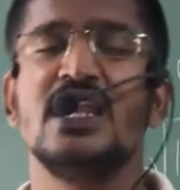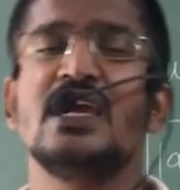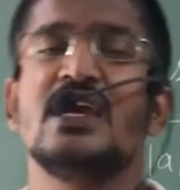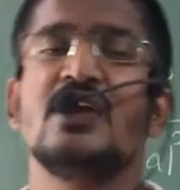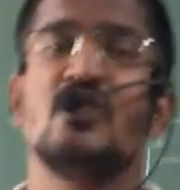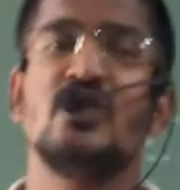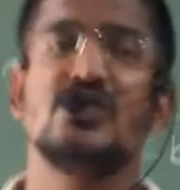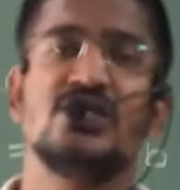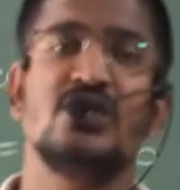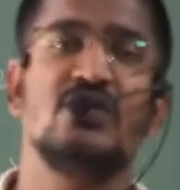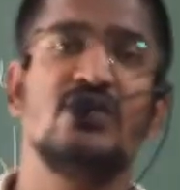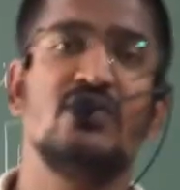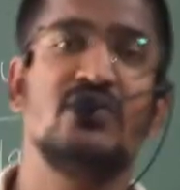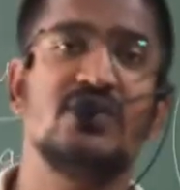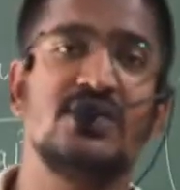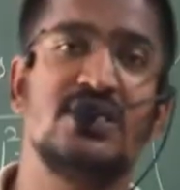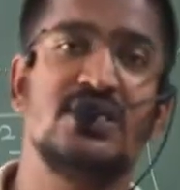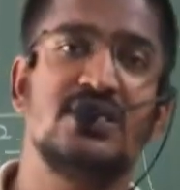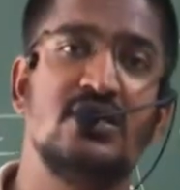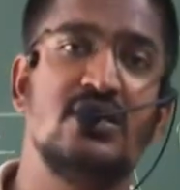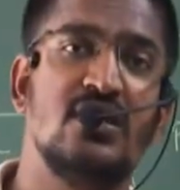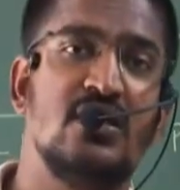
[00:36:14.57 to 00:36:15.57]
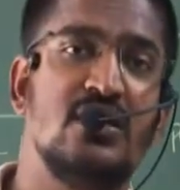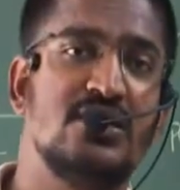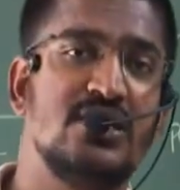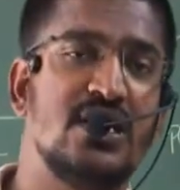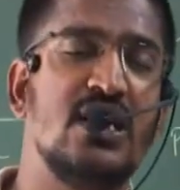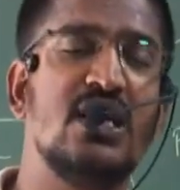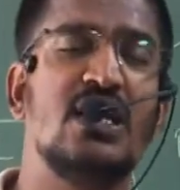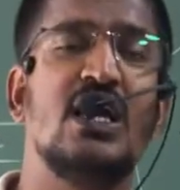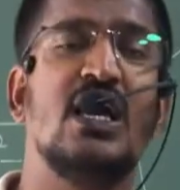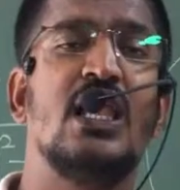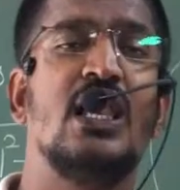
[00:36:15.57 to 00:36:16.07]
equation of a
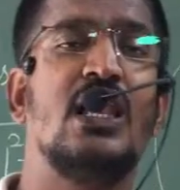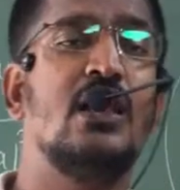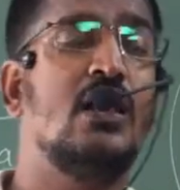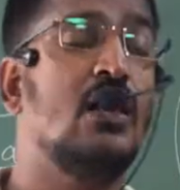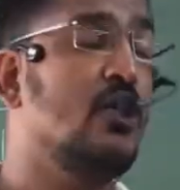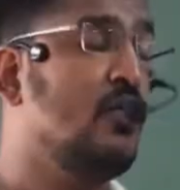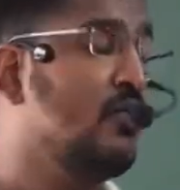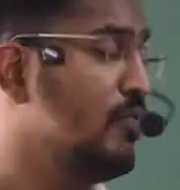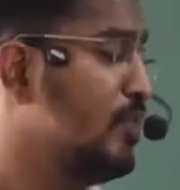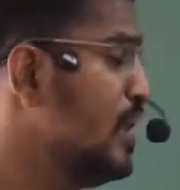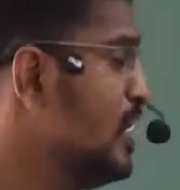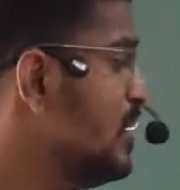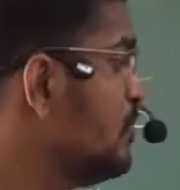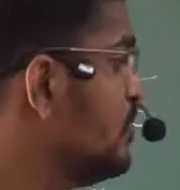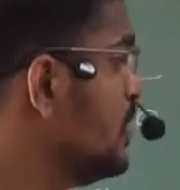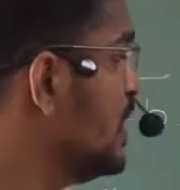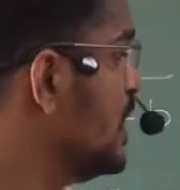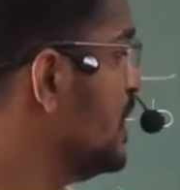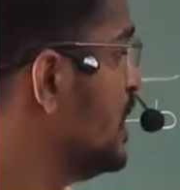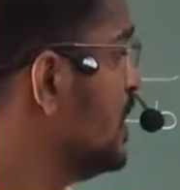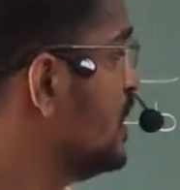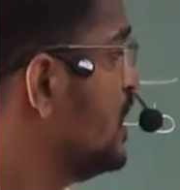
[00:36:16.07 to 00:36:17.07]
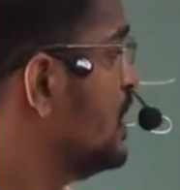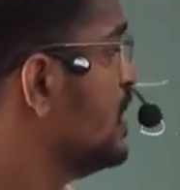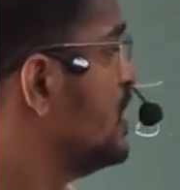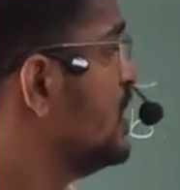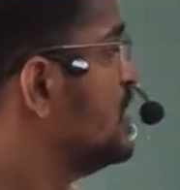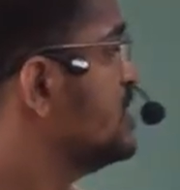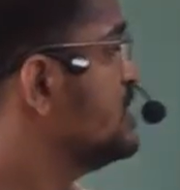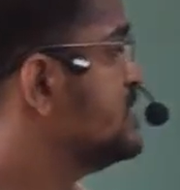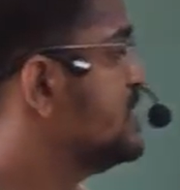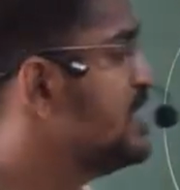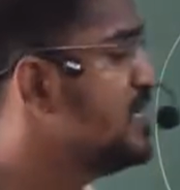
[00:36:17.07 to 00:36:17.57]
circle will be
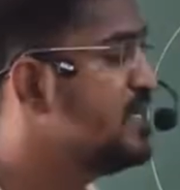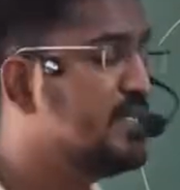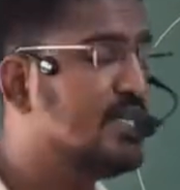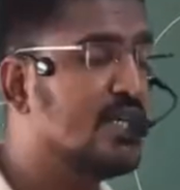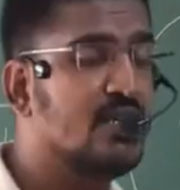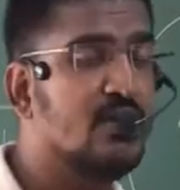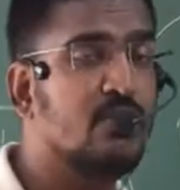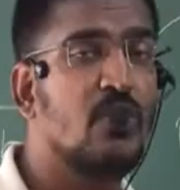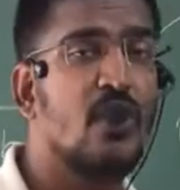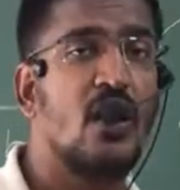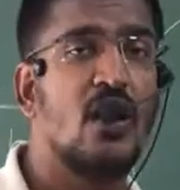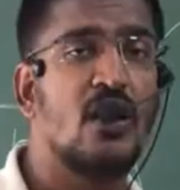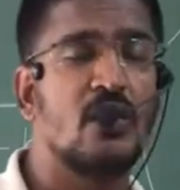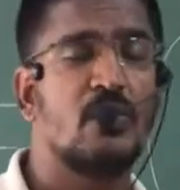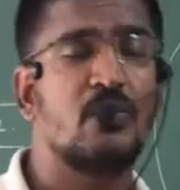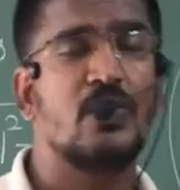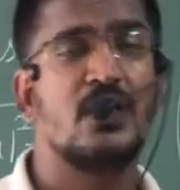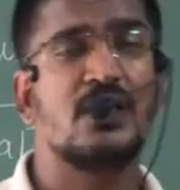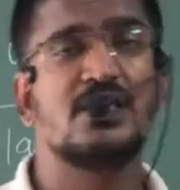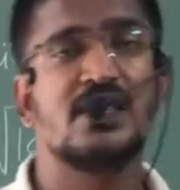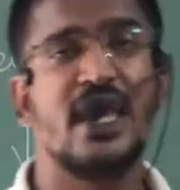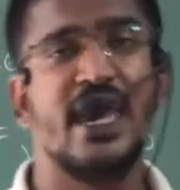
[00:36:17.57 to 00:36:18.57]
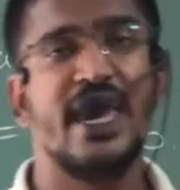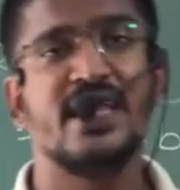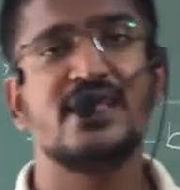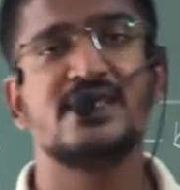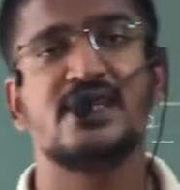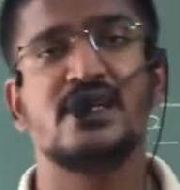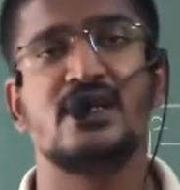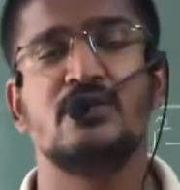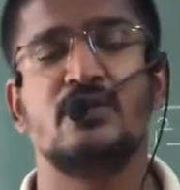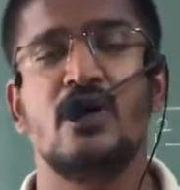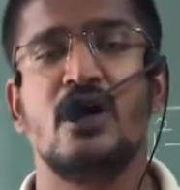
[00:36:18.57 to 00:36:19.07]
z bar plus
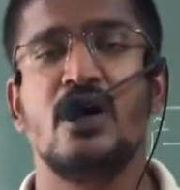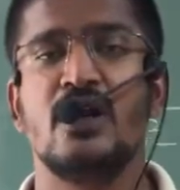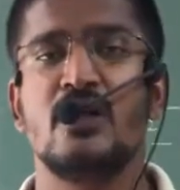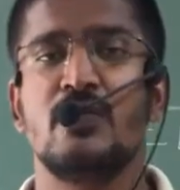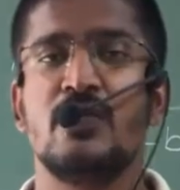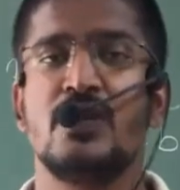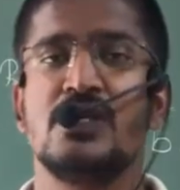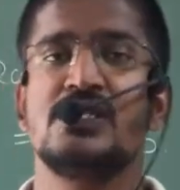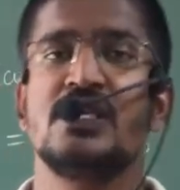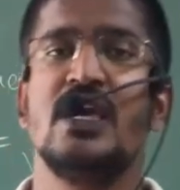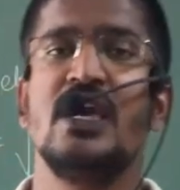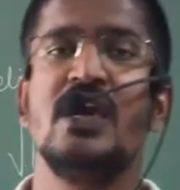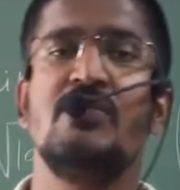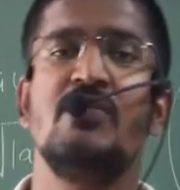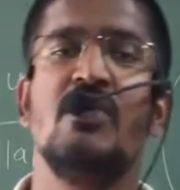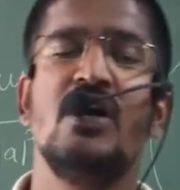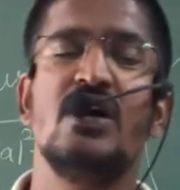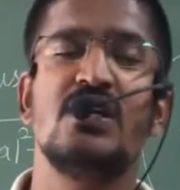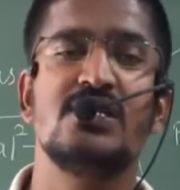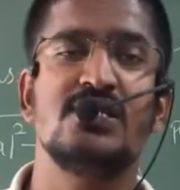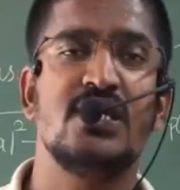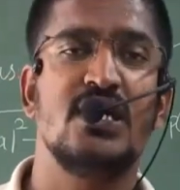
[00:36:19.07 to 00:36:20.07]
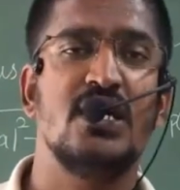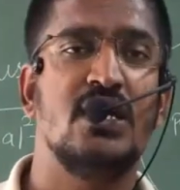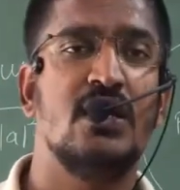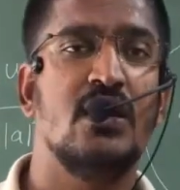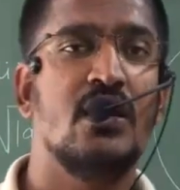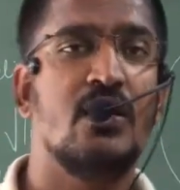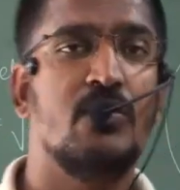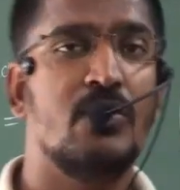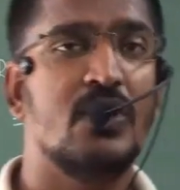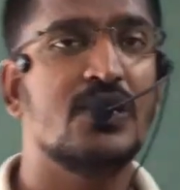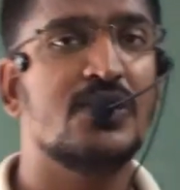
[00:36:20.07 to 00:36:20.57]
a bar z
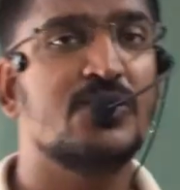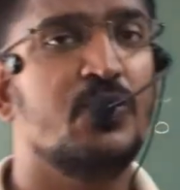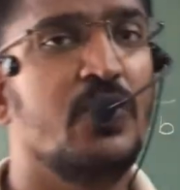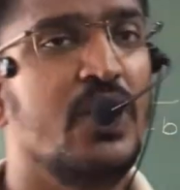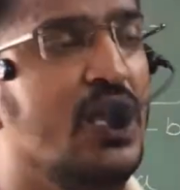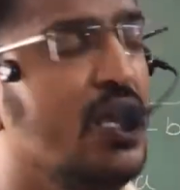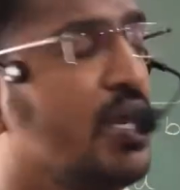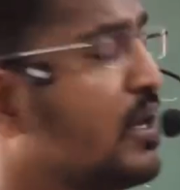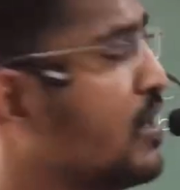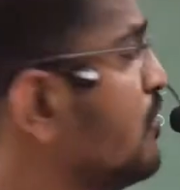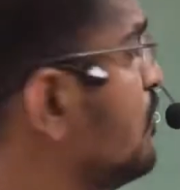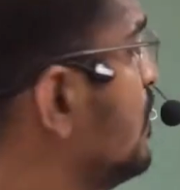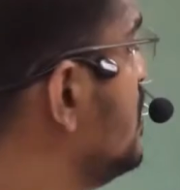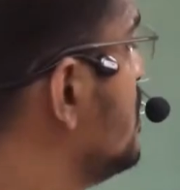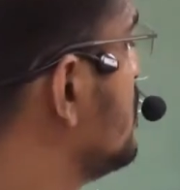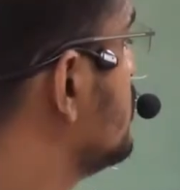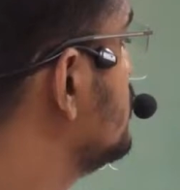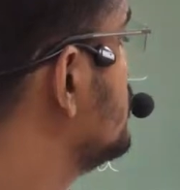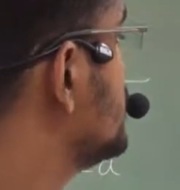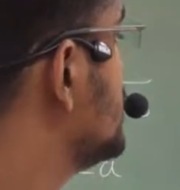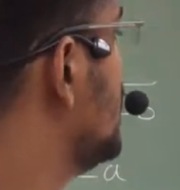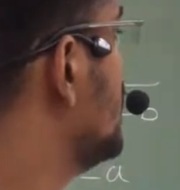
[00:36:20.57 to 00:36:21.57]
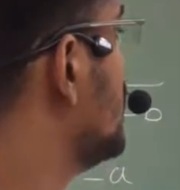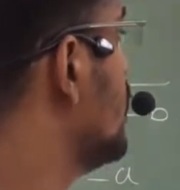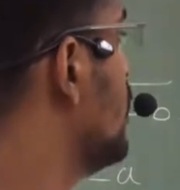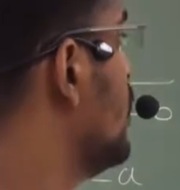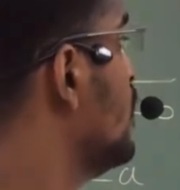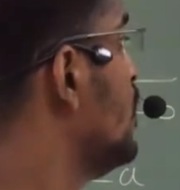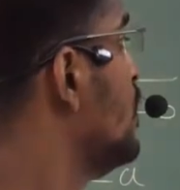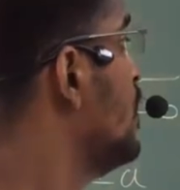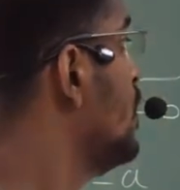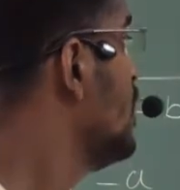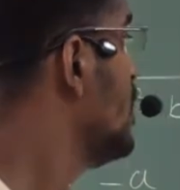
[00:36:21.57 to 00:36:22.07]
plus b equal to
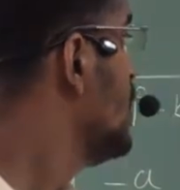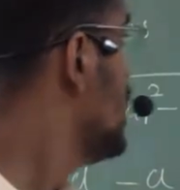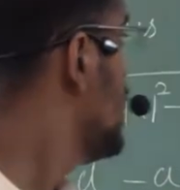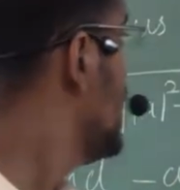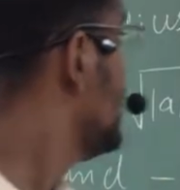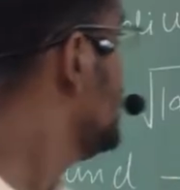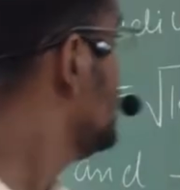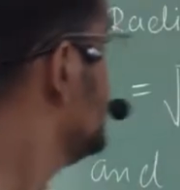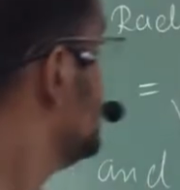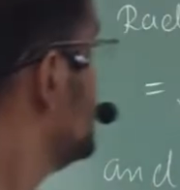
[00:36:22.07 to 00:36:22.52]
0, and